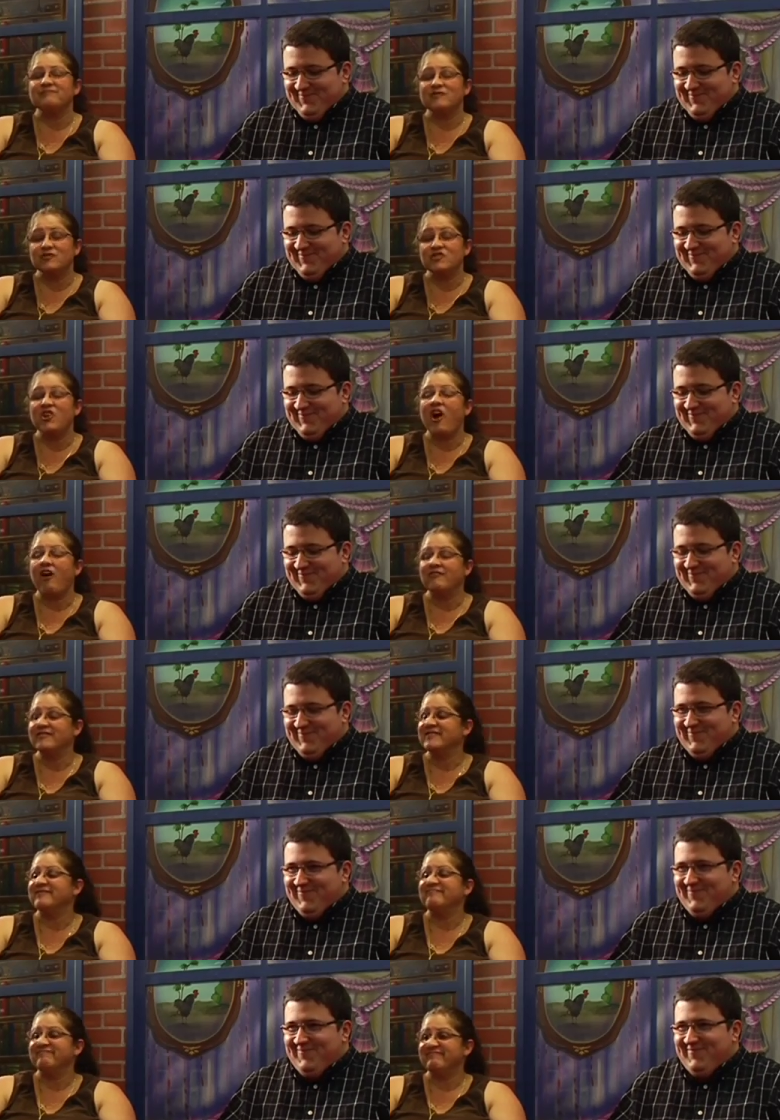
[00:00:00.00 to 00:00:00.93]

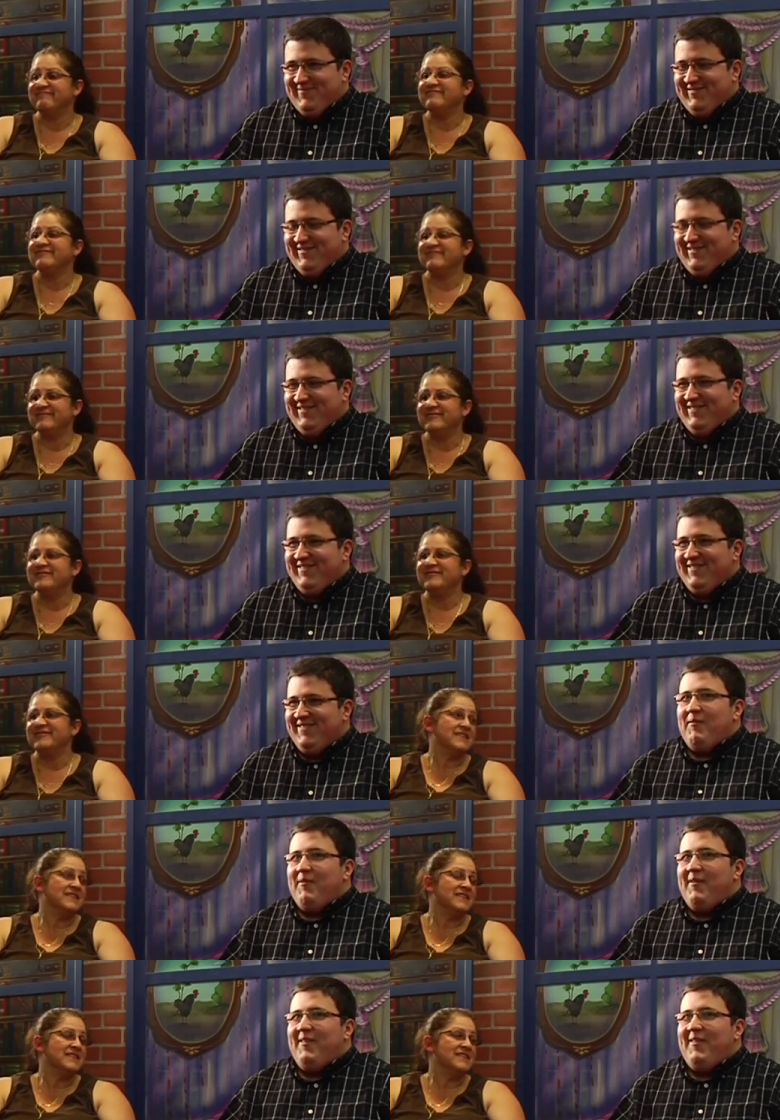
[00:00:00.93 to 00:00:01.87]
Speaker 1: shocked.
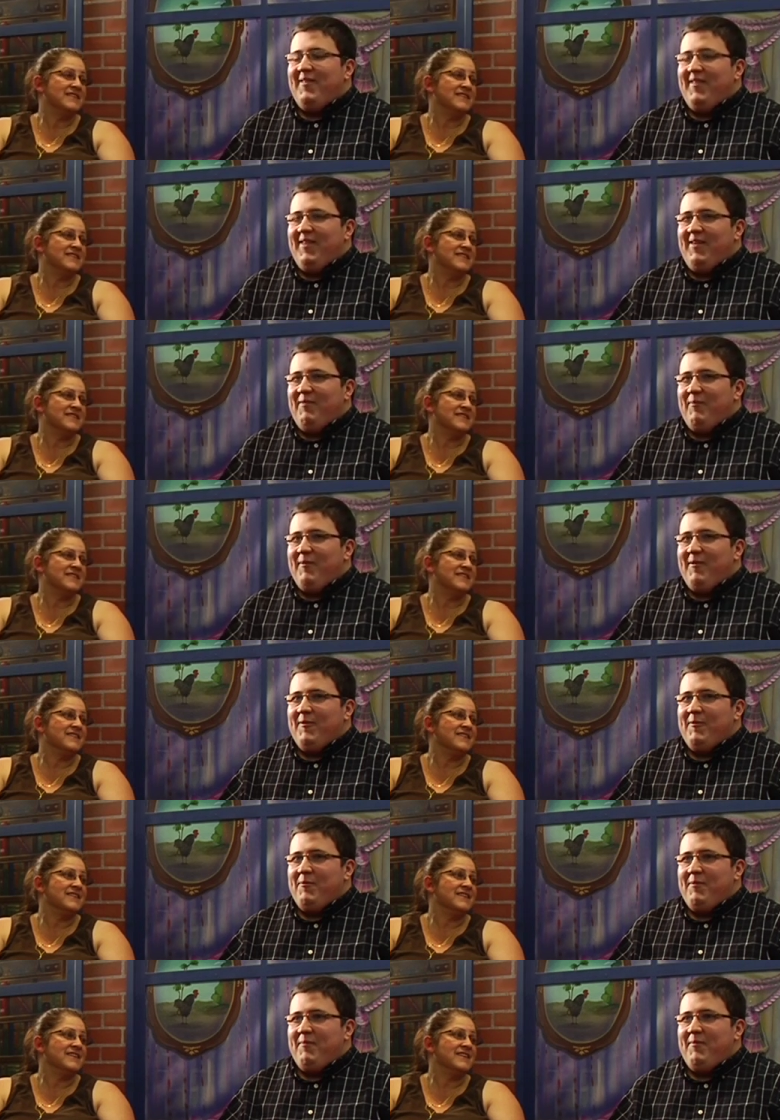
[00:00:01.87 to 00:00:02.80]
Well, the
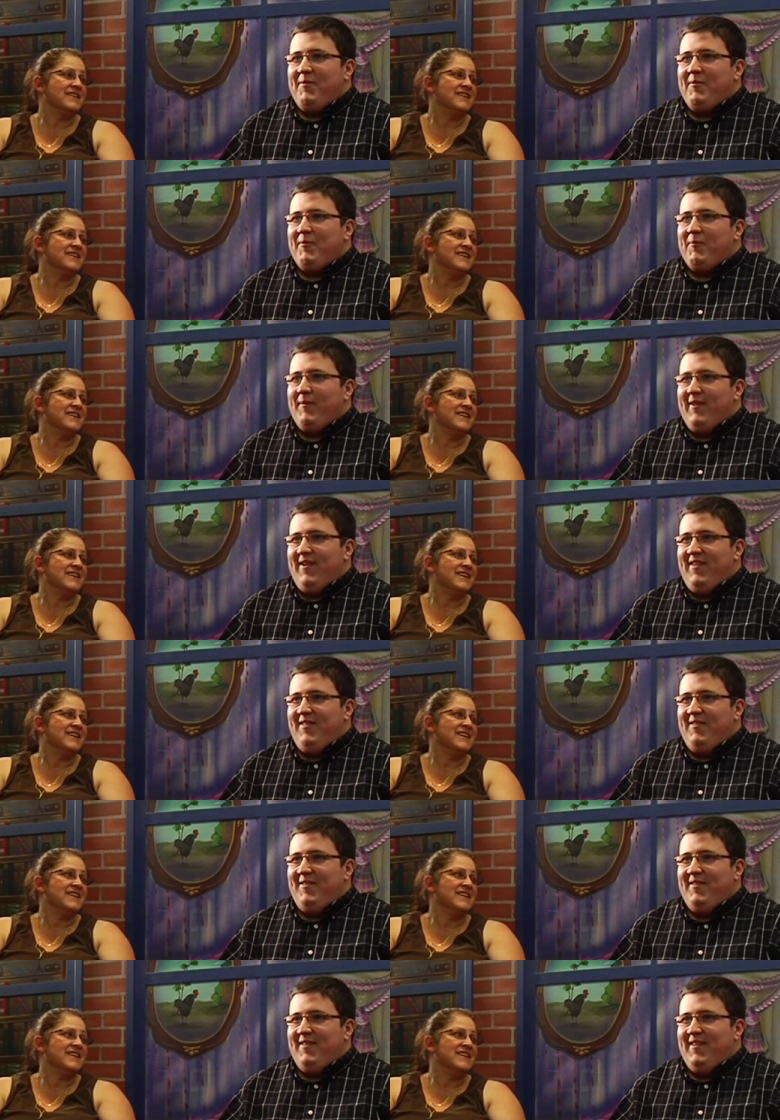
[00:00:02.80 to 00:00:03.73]
rehearsal was
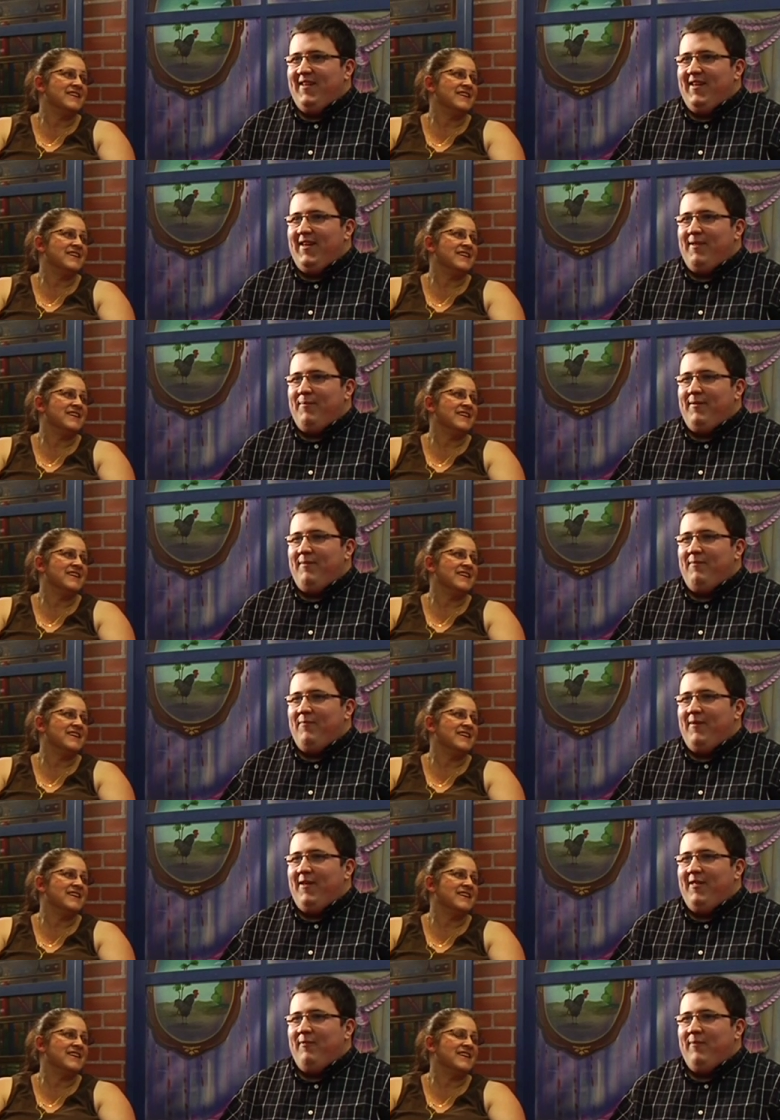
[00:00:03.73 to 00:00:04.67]
great. I've been
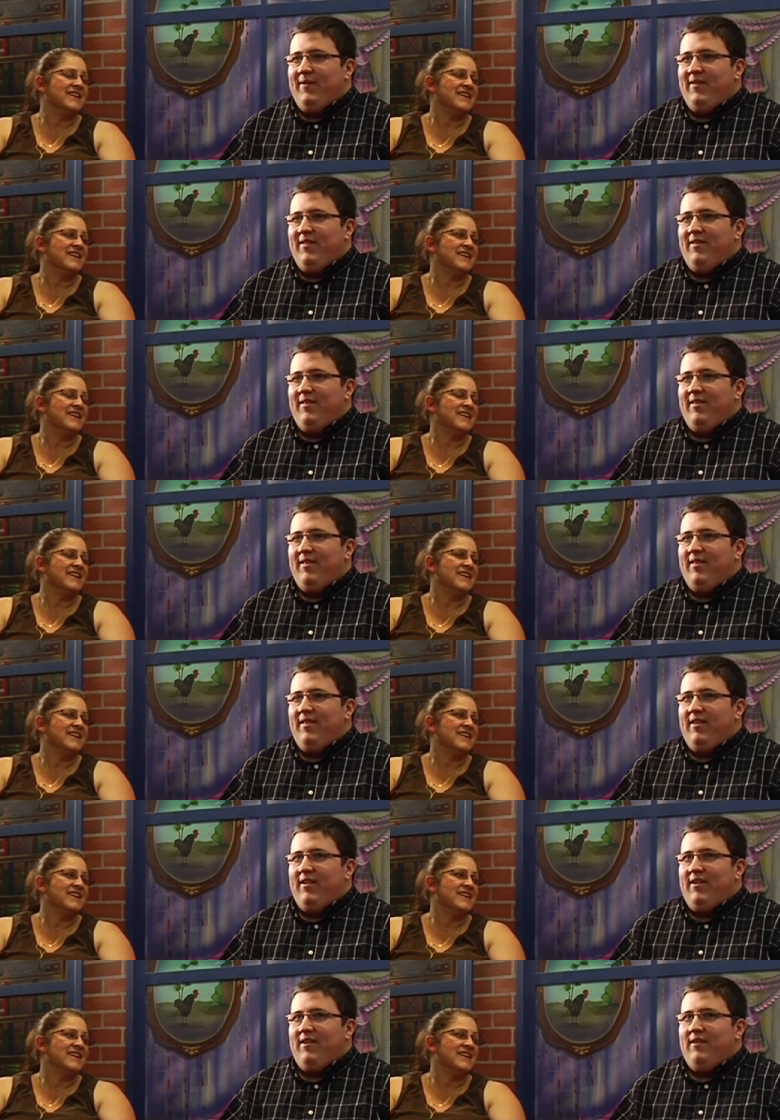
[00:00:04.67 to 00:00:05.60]
following
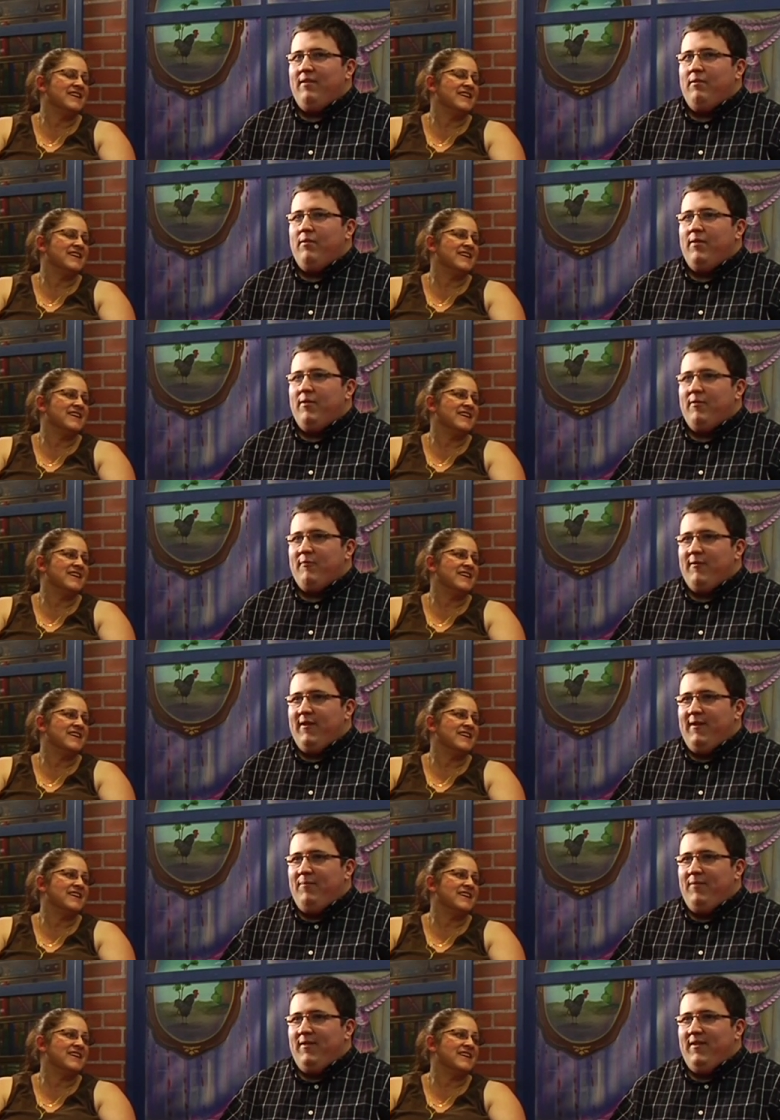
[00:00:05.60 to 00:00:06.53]
the
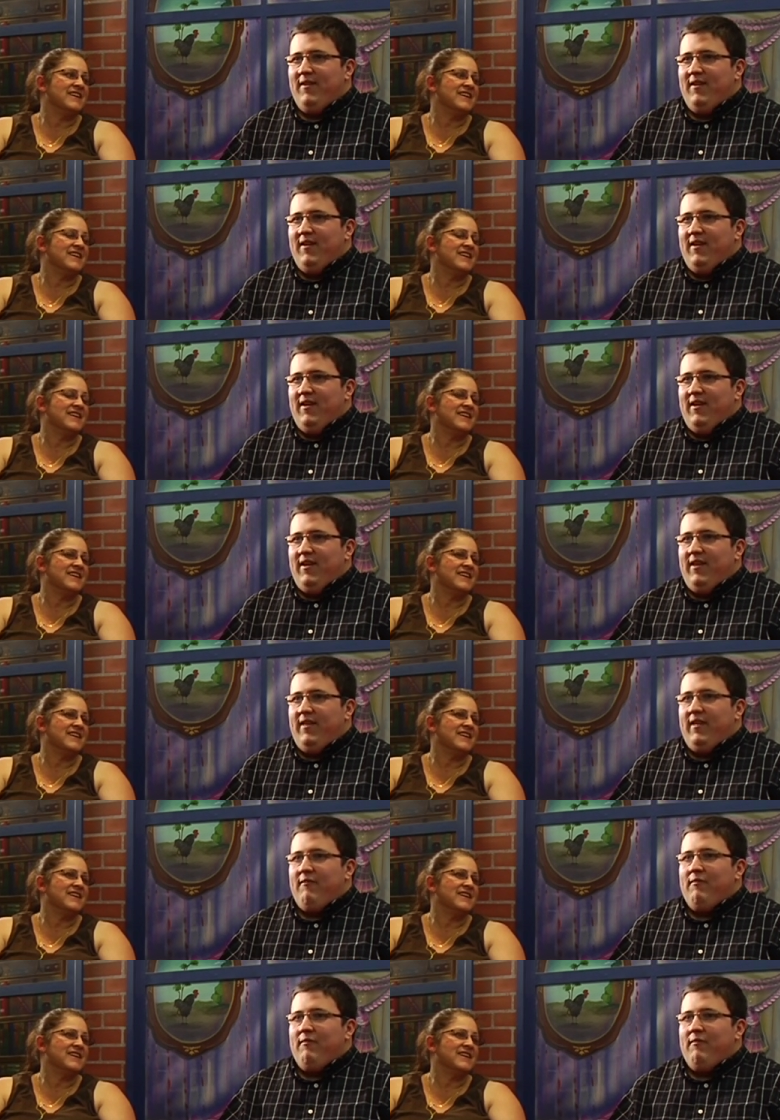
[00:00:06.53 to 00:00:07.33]
script, and I